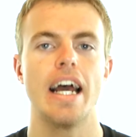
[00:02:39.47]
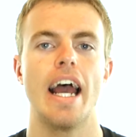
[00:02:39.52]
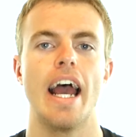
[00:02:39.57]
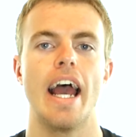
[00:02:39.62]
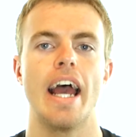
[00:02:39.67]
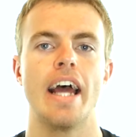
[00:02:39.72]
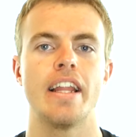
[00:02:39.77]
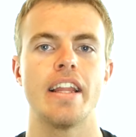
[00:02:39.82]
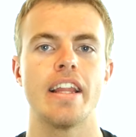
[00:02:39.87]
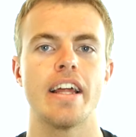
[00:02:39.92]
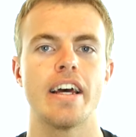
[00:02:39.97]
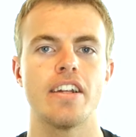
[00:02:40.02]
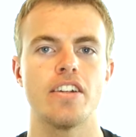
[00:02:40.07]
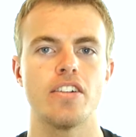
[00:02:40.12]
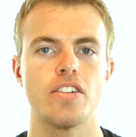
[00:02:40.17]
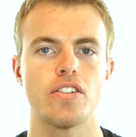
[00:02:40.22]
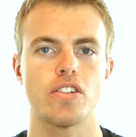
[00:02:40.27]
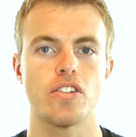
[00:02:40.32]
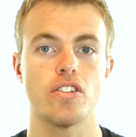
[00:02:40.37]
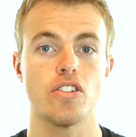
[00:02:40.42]
and
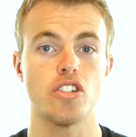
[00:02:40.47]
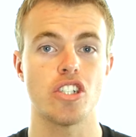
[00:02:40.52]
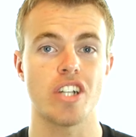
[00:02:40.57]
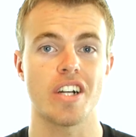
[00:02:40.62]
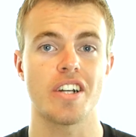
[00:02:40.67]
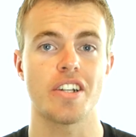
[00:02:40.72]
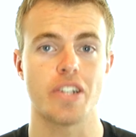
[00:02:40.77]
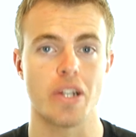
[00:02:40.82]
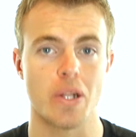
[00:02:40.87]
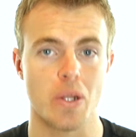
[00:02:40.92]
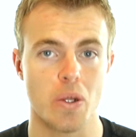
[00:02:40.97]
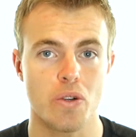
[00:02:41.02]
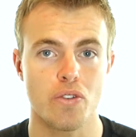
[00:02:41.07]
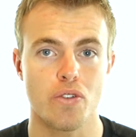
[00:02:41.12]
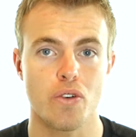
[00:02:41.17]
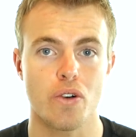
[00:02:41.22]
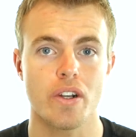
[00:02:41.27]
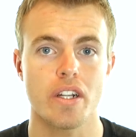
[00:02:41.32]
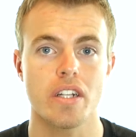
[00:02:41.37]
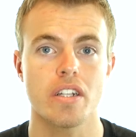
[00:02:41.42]
then starting to look
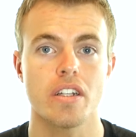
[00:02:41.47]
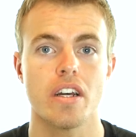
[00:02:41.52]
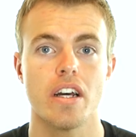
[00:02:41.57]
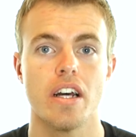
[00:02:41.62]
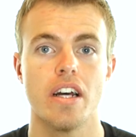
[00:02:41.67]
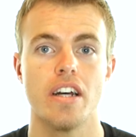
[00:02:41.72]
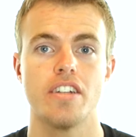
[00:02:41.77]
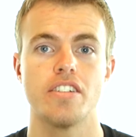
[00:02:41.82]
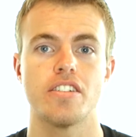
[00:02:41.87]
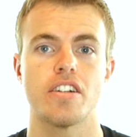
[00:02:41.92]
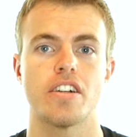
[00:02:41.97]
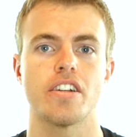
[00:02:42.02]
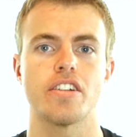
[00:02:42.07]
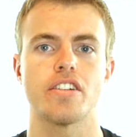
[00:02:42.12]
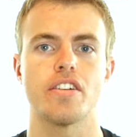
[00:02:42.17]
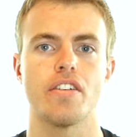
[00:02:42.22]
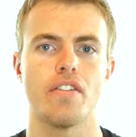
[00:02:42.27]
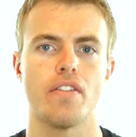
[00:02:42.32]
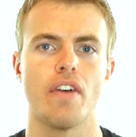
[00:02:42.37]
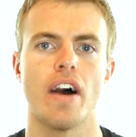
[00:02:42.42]
for it, starting
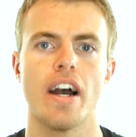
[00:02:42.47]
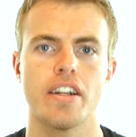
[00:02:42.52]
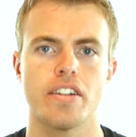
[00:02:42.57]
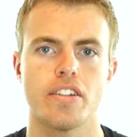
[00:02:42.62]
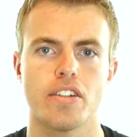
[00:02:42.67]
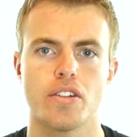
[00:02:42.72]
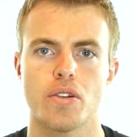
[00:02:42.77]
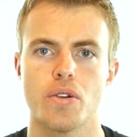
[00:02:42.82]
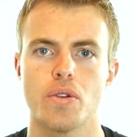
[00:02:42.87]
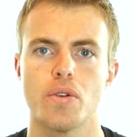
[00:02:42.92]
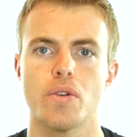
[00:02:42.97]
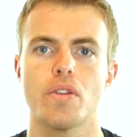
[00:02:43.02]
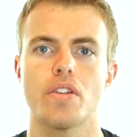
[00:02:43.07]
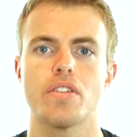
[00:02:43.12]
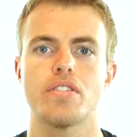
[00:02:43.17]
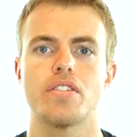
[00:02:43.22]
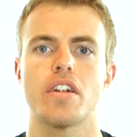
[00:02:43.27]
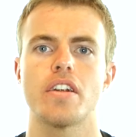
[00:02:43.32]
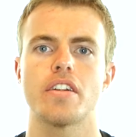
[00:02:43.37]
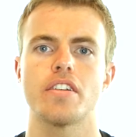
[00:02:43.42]
to find the truth,
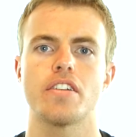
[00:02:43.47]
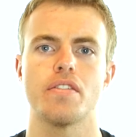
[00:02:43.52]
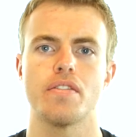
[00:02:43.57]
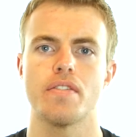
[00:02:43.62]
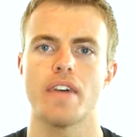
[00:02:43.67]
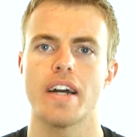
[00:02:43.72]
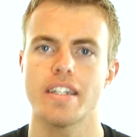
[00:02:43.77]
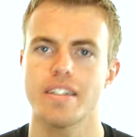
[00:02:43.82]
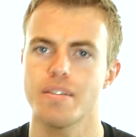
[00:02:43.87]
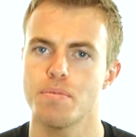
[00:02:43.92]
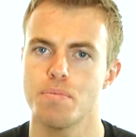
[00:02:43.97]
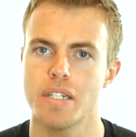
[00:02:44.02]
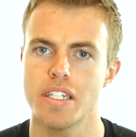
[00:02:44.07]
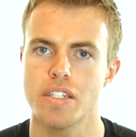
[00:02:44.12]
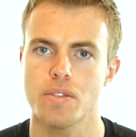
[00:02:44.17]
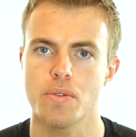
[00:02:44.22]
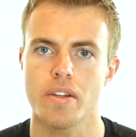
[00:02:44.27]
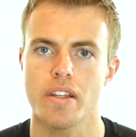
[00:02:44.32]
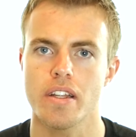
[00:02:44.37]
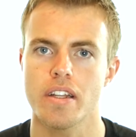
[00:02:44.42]
starting to find the
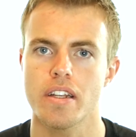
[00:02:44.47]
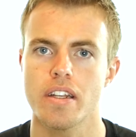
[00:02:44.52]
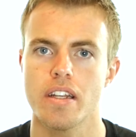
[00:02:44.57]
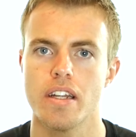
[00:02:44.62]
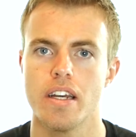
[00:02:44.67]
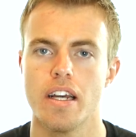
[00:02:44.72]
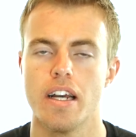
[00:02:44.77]
peace within.